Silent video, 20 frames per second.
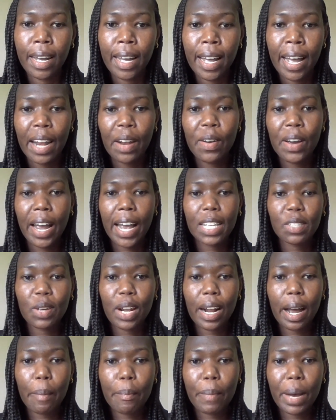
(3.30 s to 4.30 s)
Hello guys,
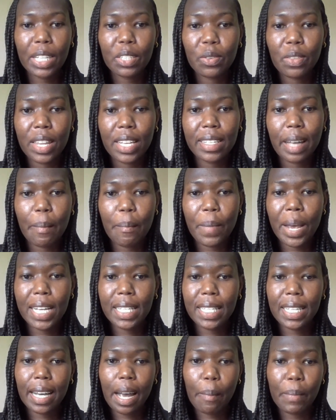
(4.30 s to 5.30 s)
welcome back to this
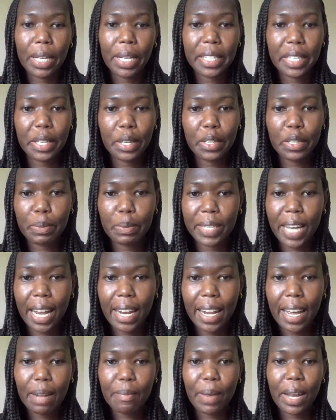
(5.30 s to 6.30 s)
amazing YouTube
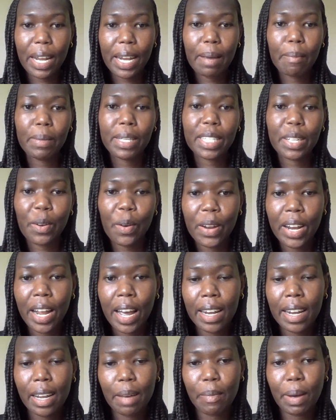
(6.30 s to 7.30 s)
channel. My name is Lona
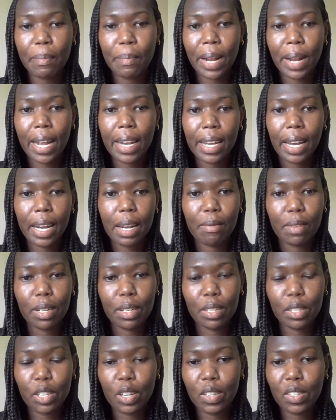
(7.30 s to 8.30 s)
and I'm a planning and
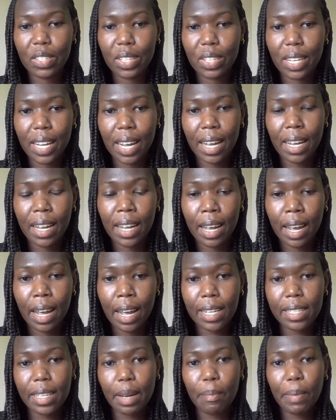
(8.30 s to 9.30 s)
evolution engineer. And
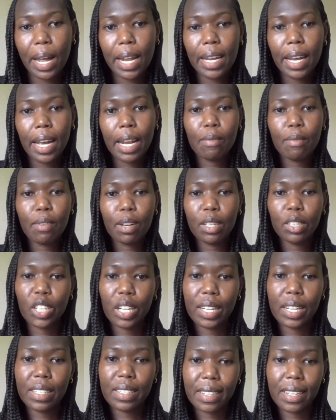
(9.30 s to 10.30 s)
as a planning and
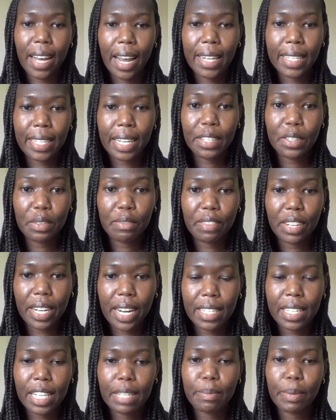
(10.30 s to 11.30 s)
evolution engineer, I touch on
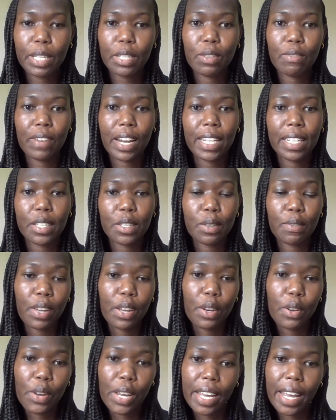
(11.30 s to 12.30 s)
various aspects of IT. So if you're
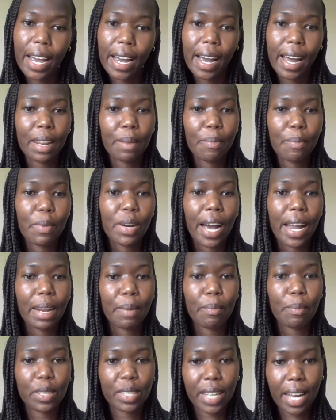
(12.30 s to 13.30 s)
new here,
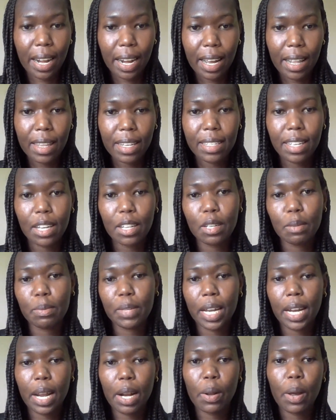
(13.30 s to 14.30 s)
karibu sana. This is a YouTube
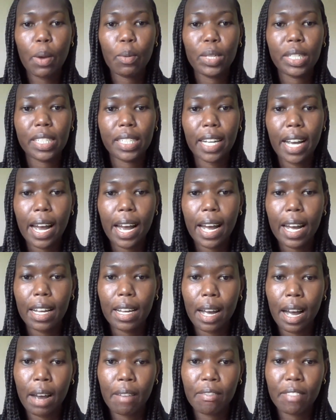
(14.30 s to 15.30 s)
channel where we share
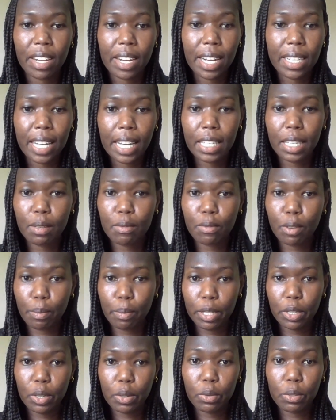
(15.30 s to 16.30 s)
various IT
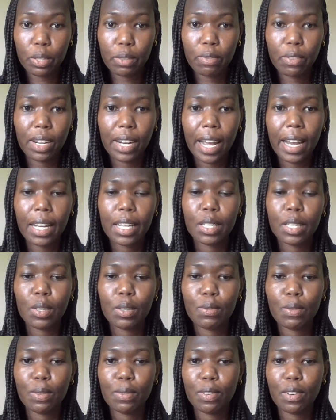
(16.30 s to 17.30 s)
information which we feel like is
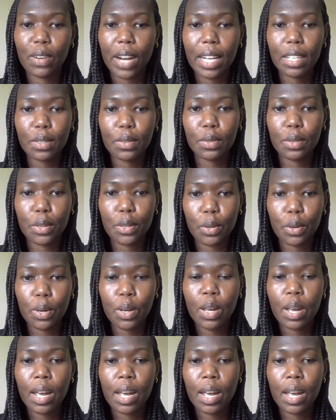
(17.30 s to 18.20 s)
useful for us to grow